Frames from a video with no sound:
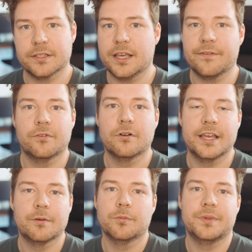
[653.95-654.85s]
Therefore,
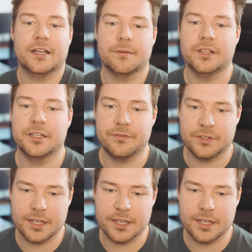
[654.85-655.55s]
it will be a completely different